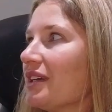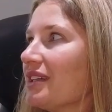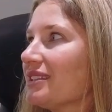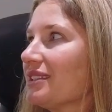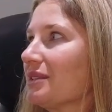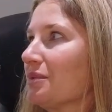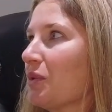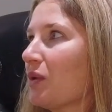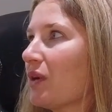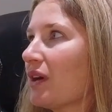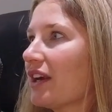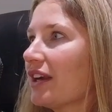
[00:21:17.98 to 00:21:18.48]

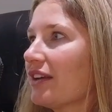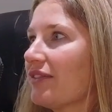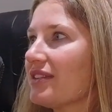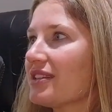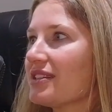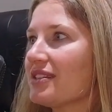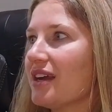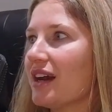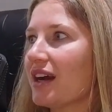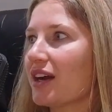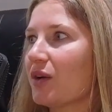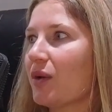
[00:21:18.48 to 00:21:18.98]
disappointed if it's
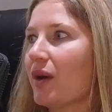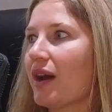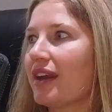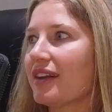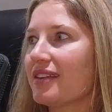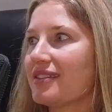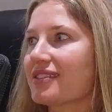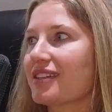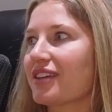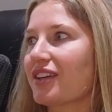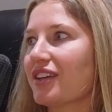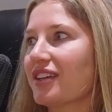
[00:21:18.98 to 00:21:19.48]
not quite
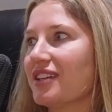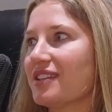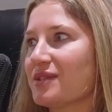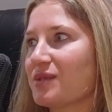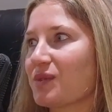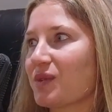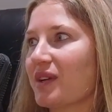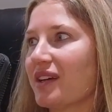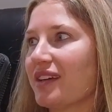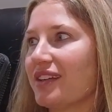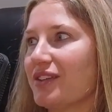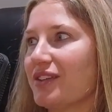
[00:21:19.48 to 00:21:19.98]
as good as what